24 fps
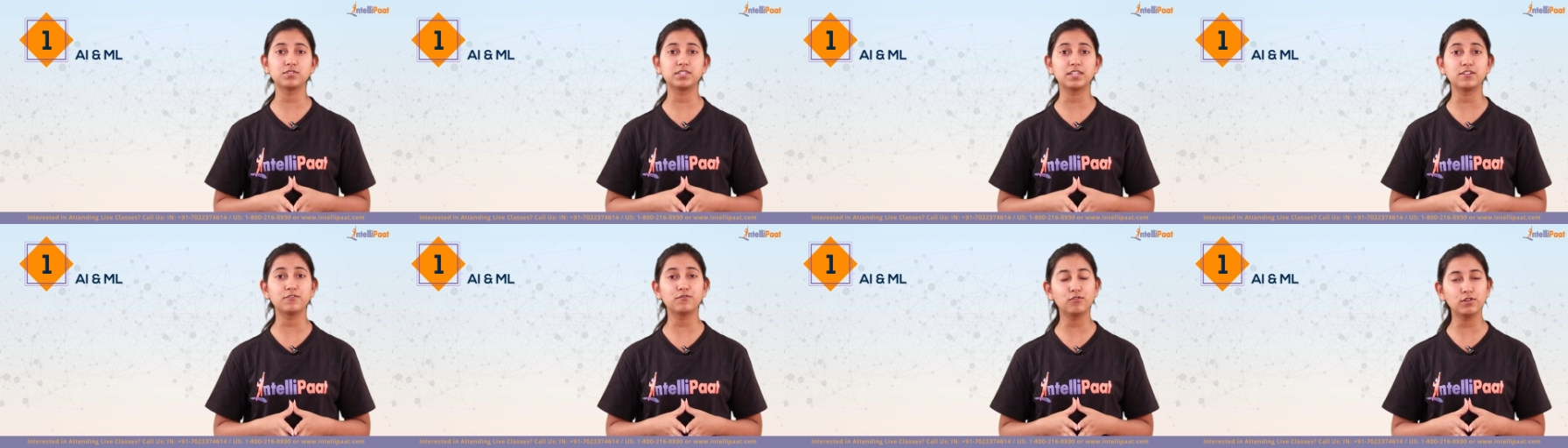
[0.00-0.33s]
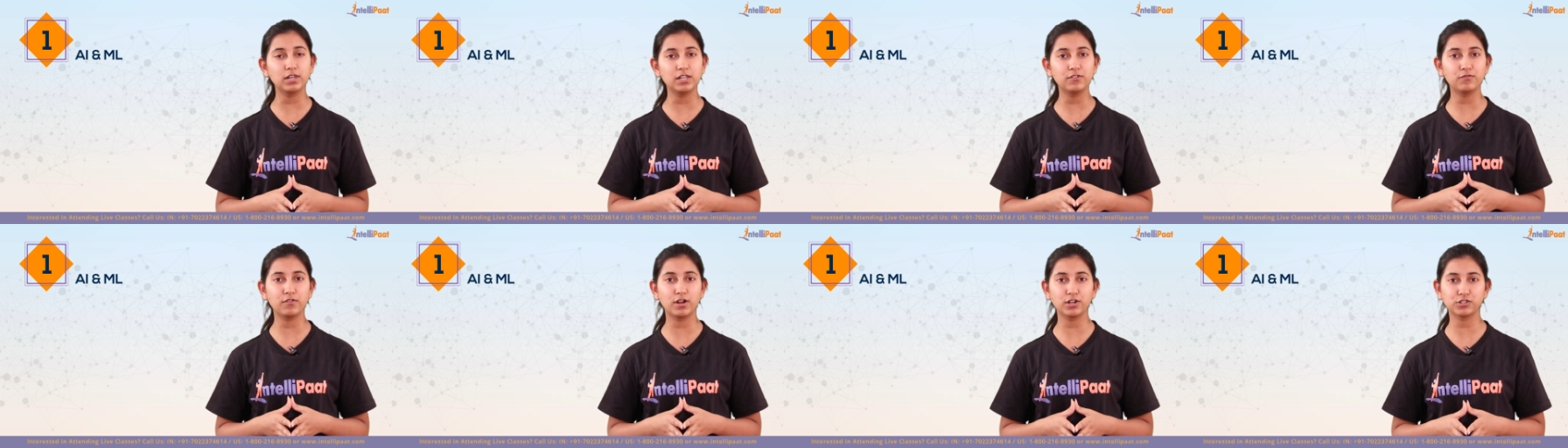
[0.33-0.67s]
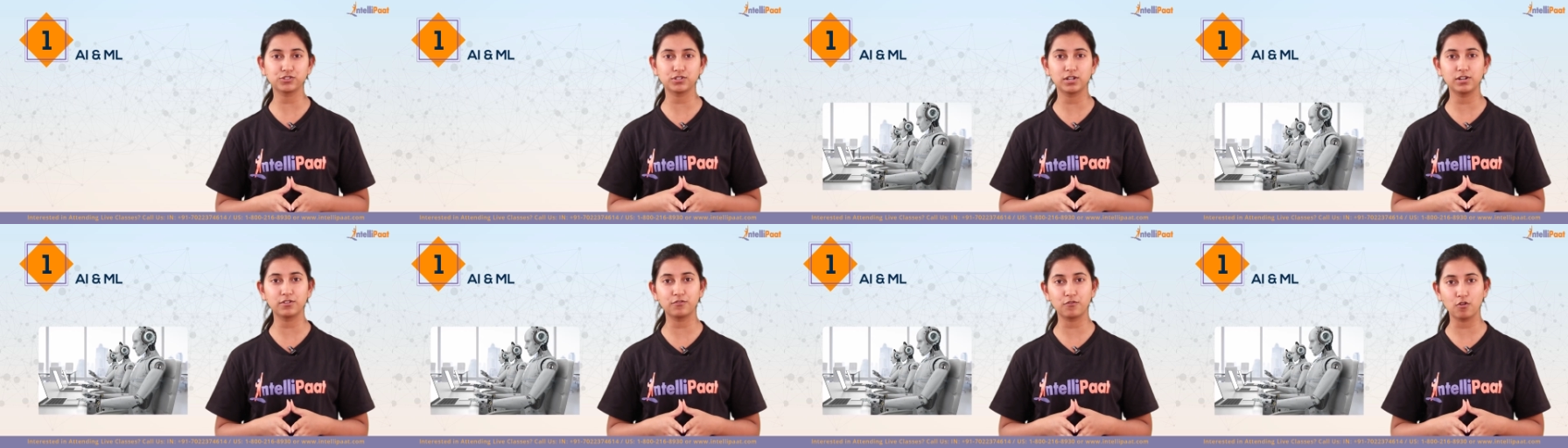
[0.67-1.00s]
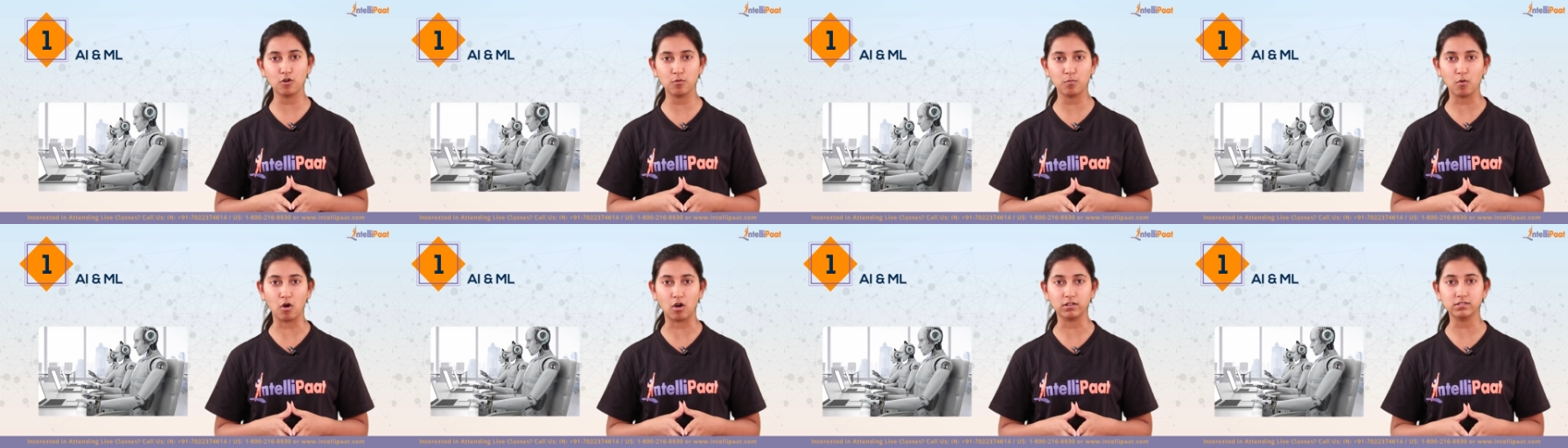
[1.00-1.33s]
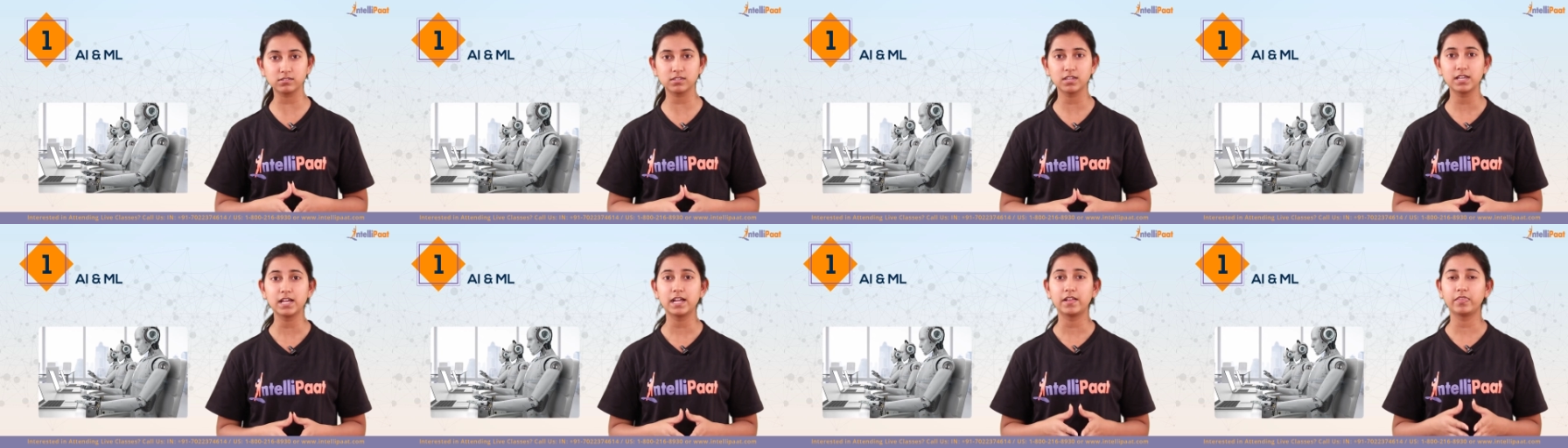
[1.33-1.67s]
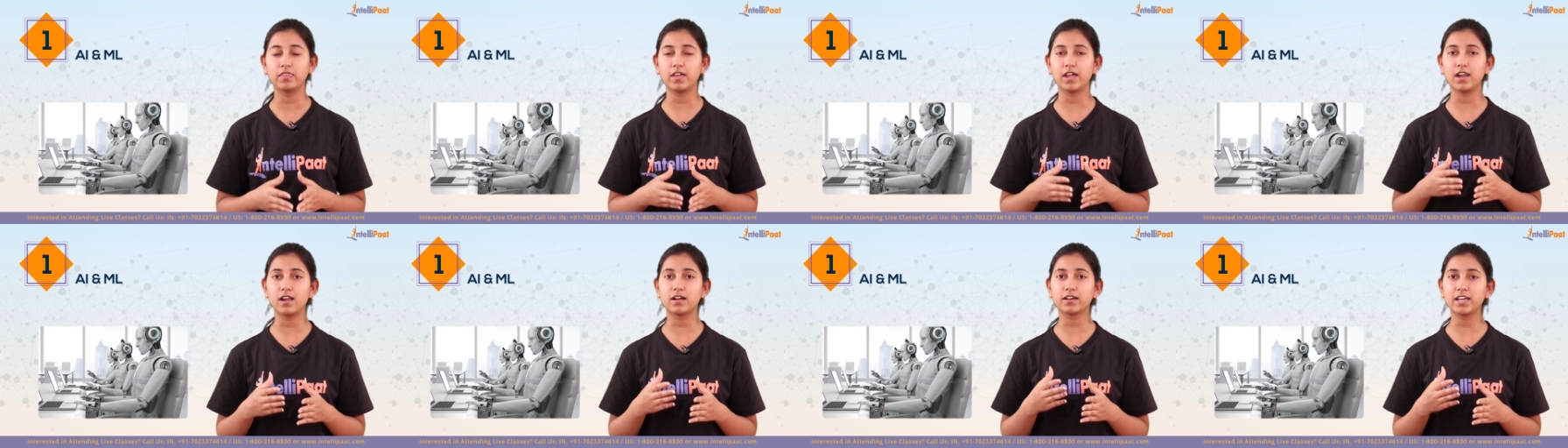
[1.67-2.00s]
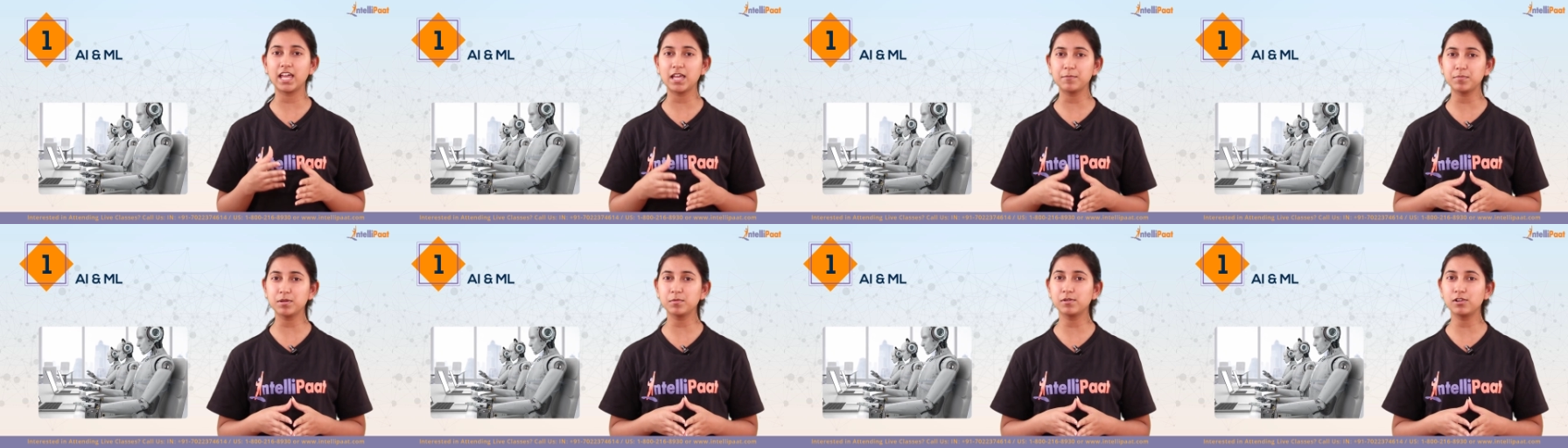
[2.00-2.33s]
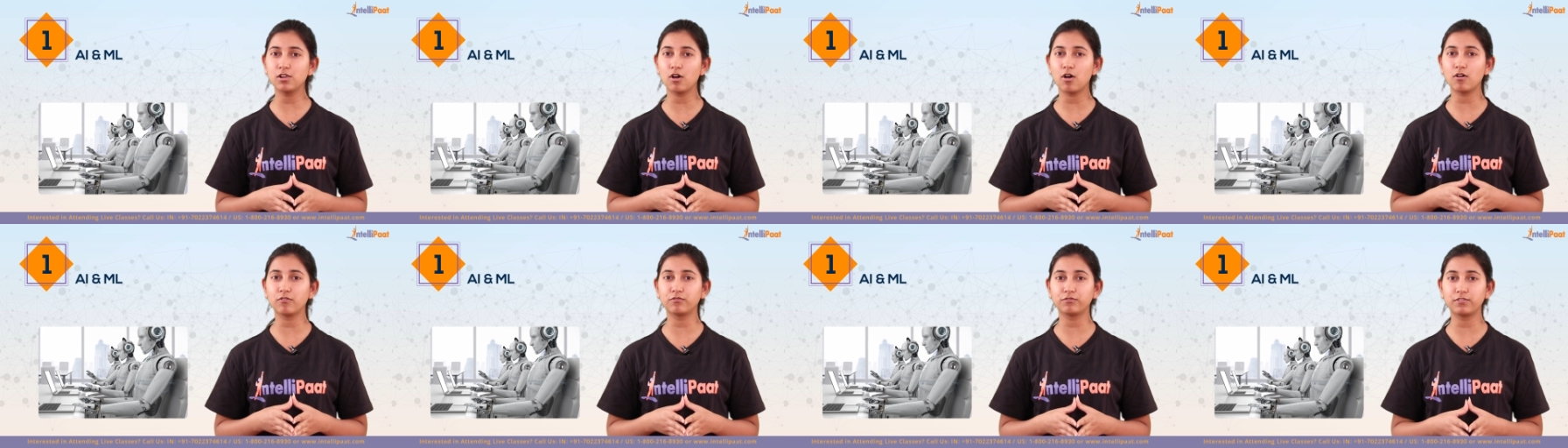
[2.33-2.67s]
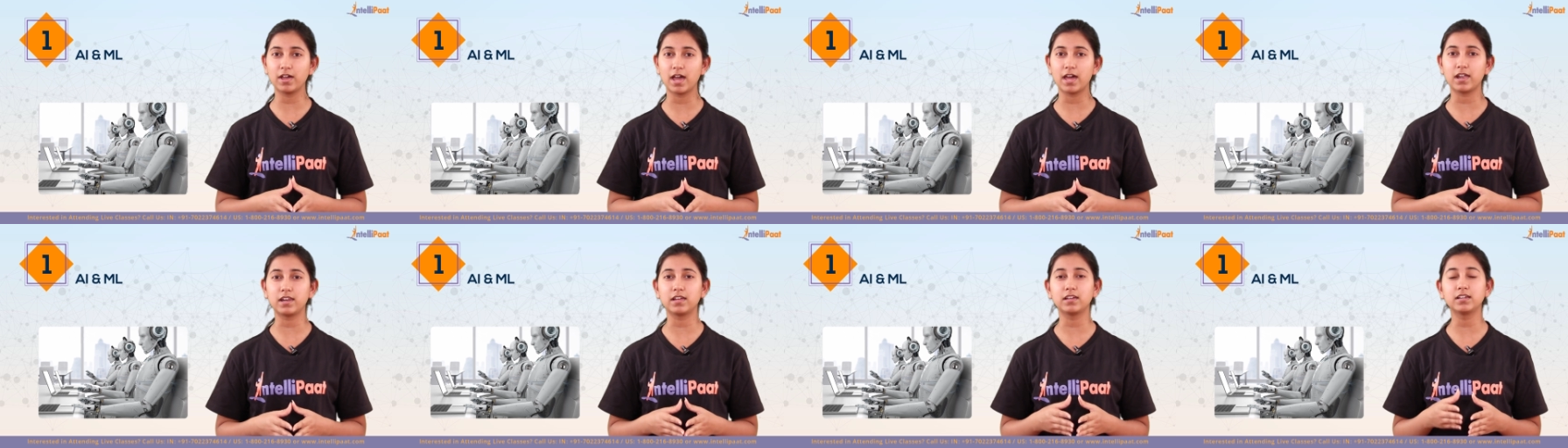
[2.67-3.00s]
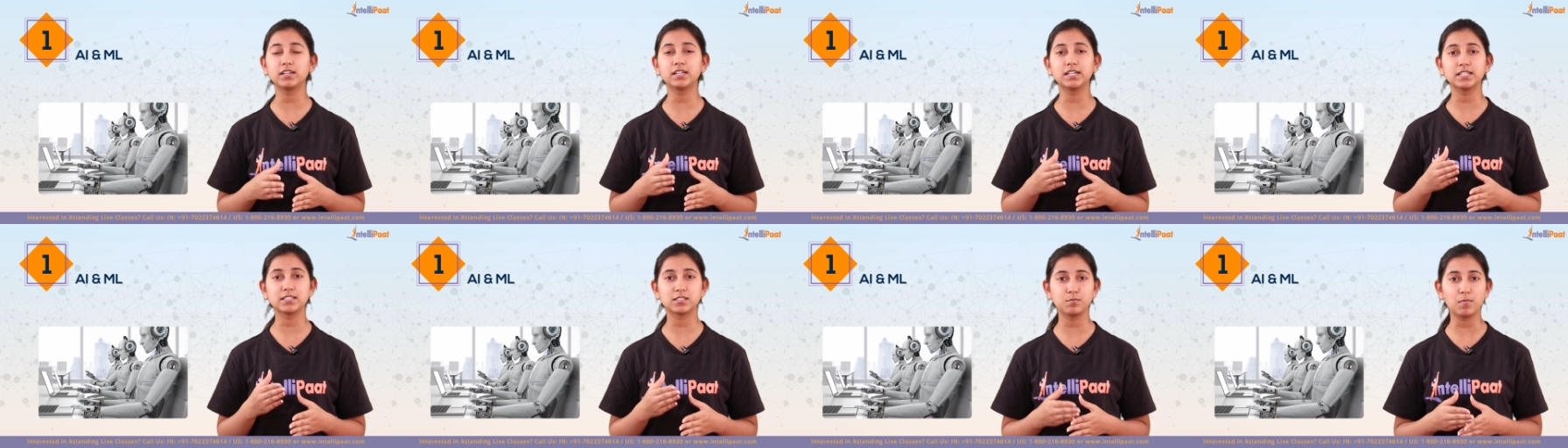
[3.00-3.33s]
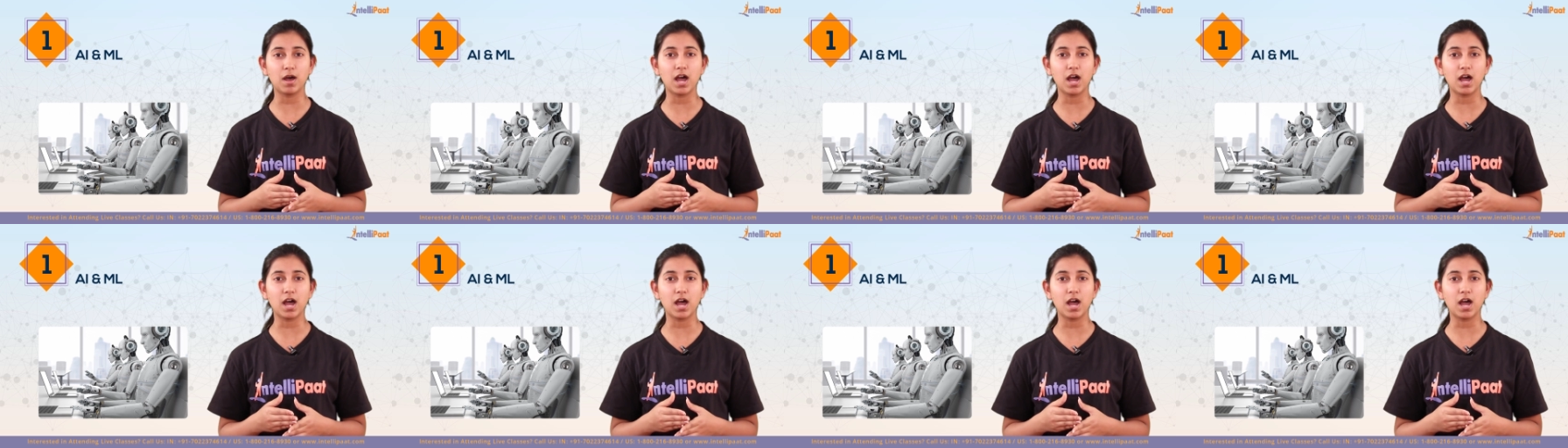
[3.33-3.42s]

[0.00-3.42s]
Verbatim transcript: to see fully functional robots that are capable of carrying